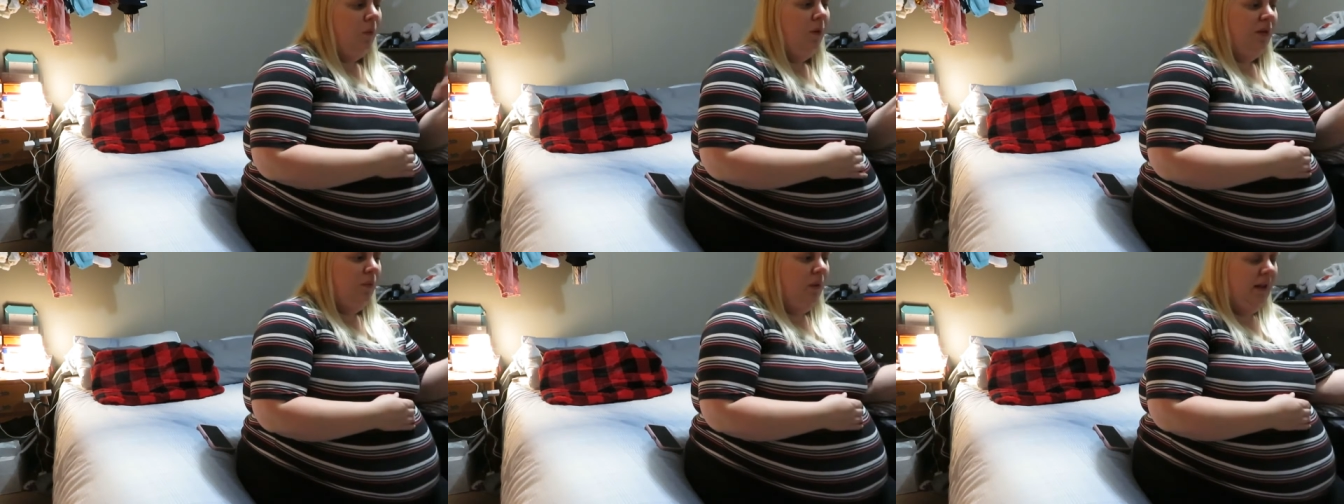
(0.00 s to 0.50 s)

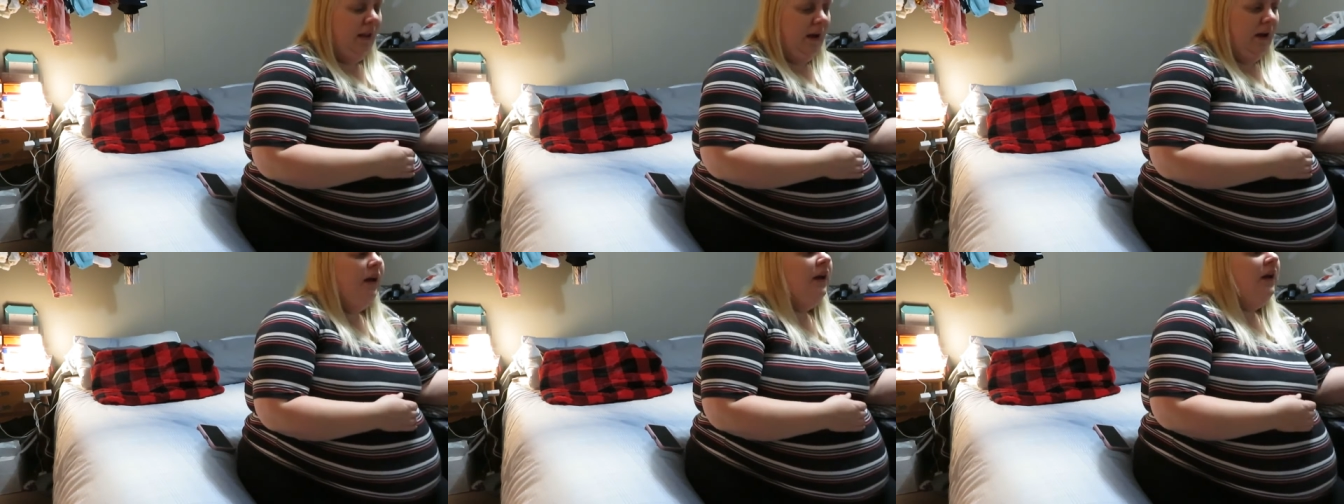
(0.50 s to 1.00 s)
with
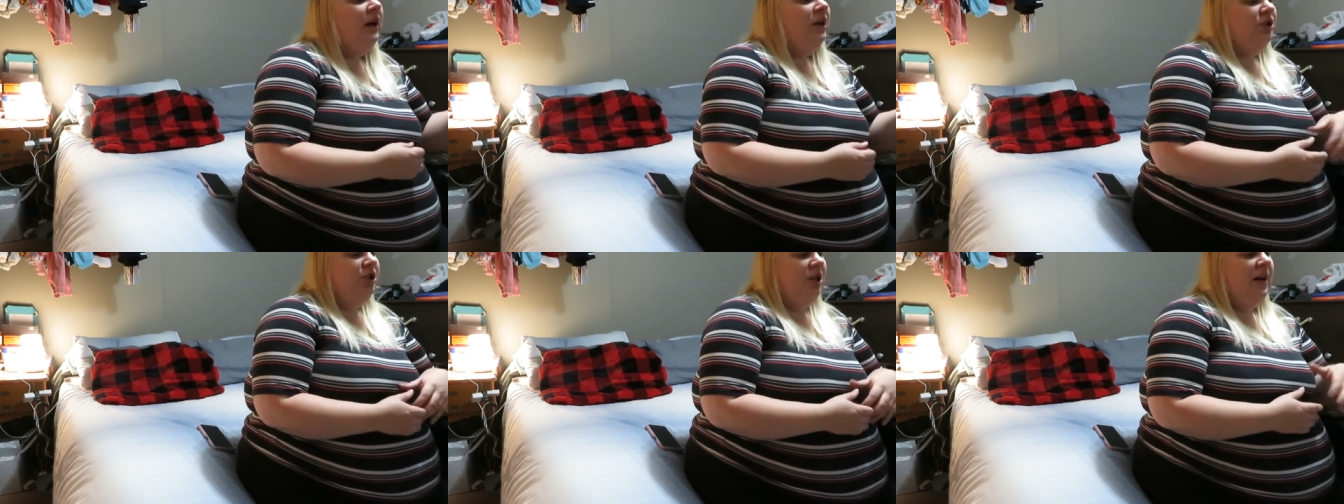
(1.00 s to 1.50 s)
Willa,
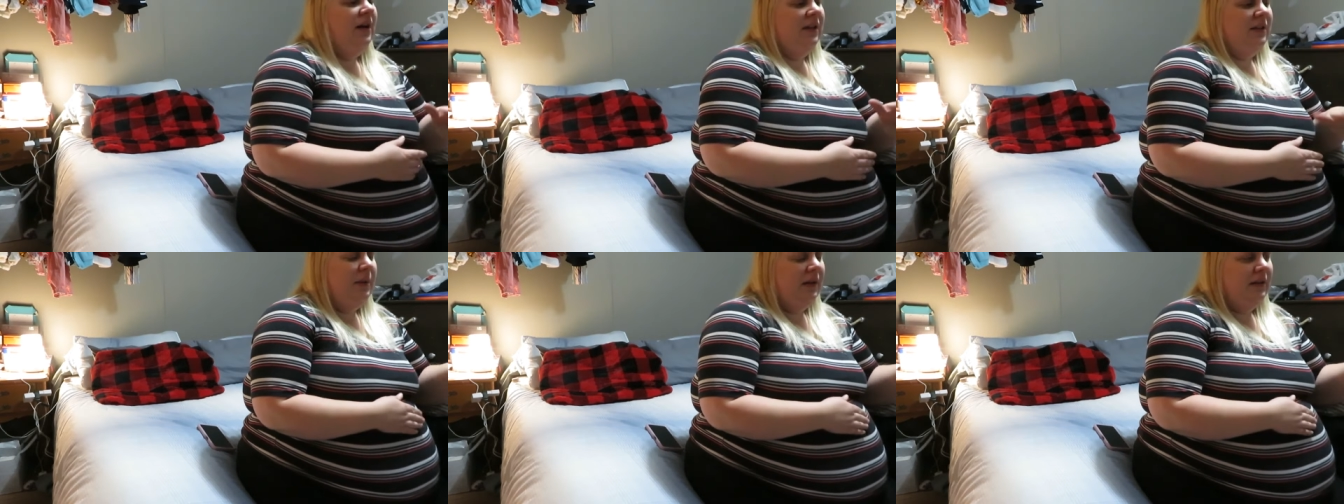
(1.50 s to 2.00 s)
she
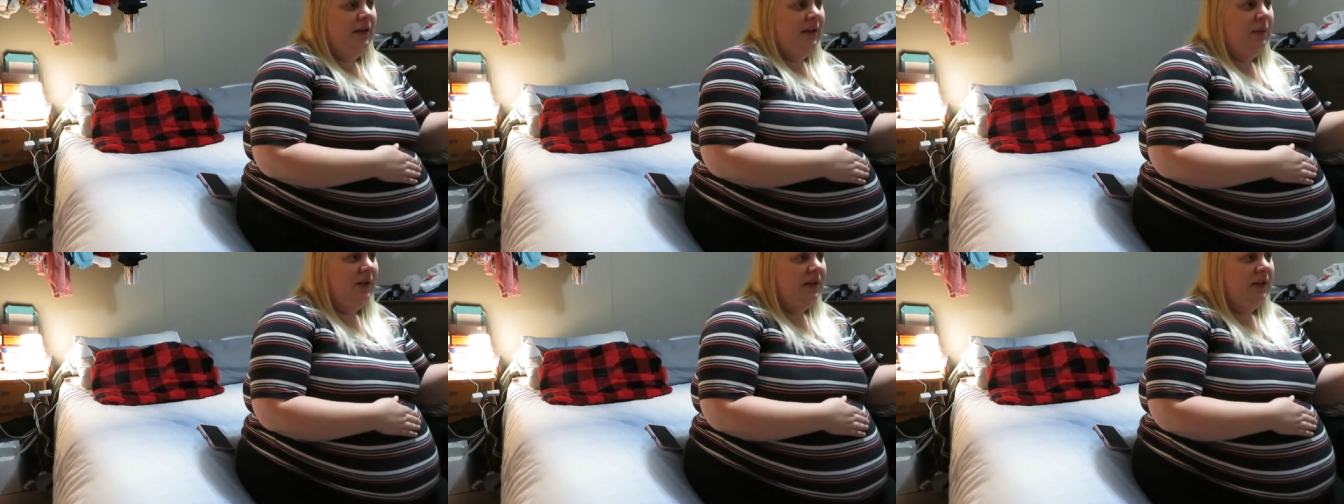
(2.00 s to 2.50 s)

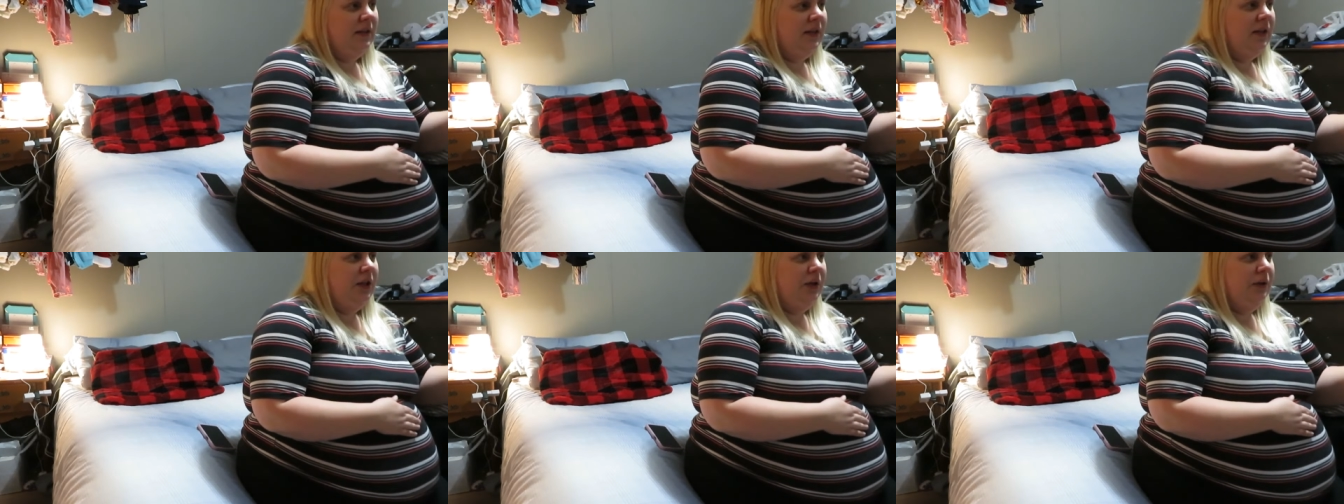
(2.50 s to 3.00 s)
unexpectedly went to the
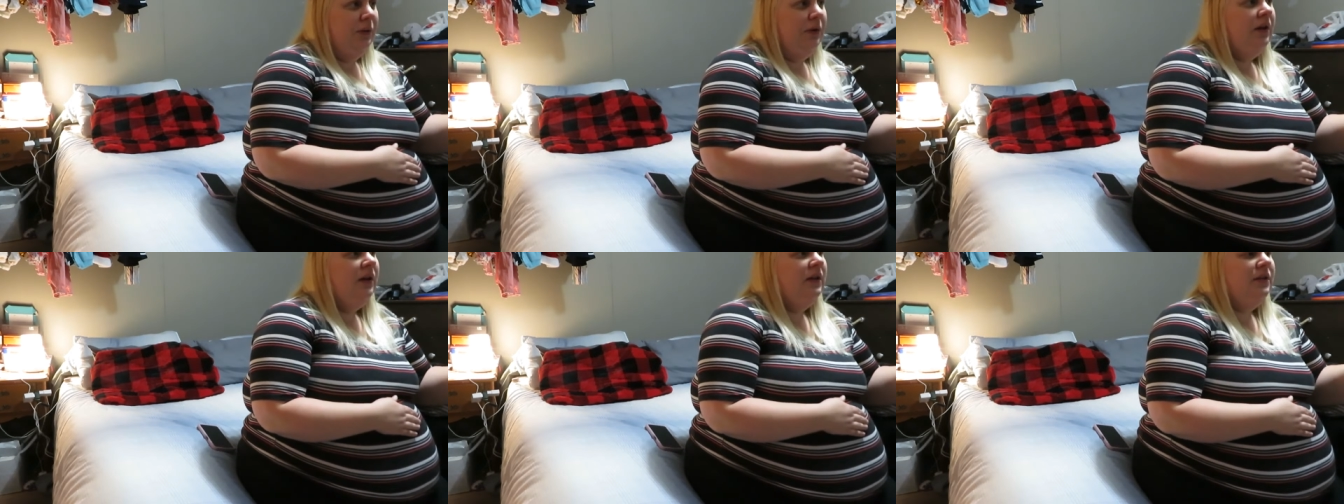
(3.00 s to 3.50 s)

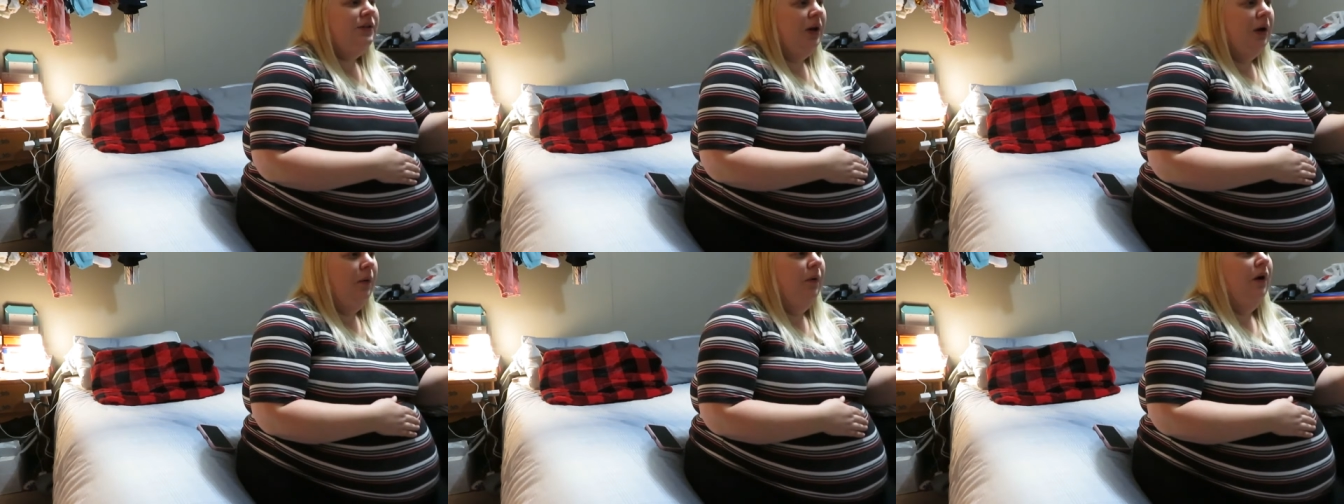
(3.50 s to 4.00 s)
NICU,
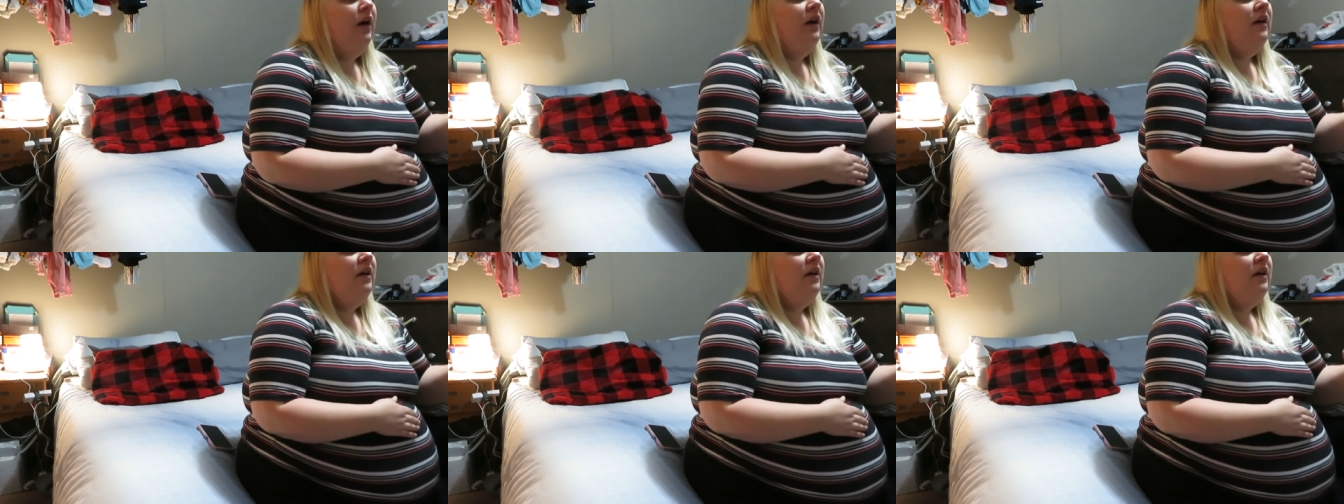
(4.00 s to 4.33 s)
so